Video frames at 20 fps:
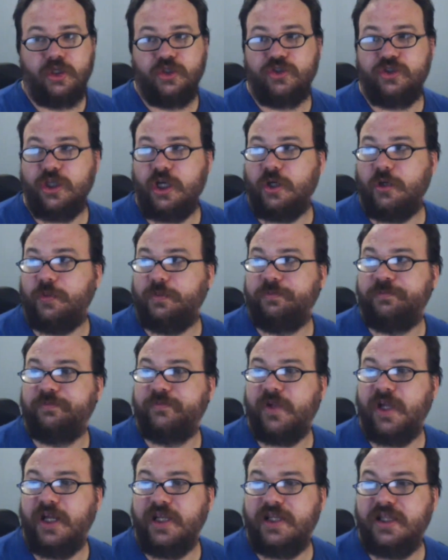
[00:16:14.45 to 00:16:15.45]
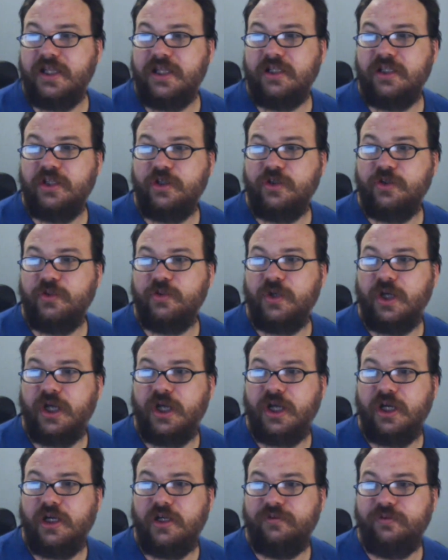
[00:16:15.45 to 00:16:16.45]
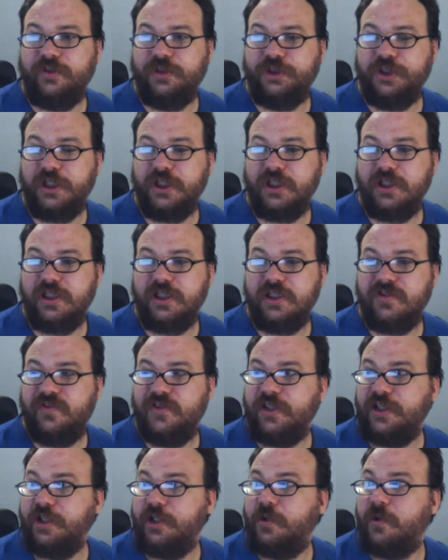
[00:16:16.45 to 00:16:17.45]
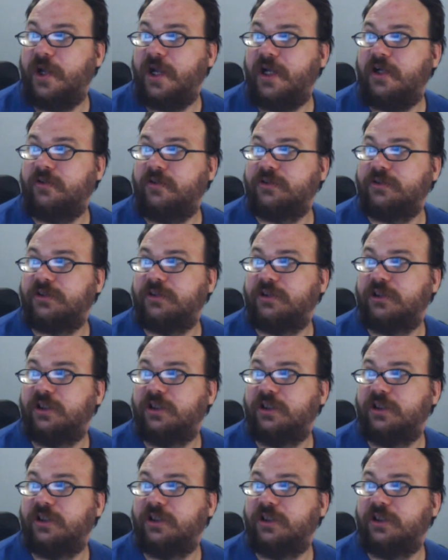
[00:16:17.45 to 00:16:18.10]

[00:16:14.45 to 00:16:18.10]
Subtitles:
So I thank you for checking this video out.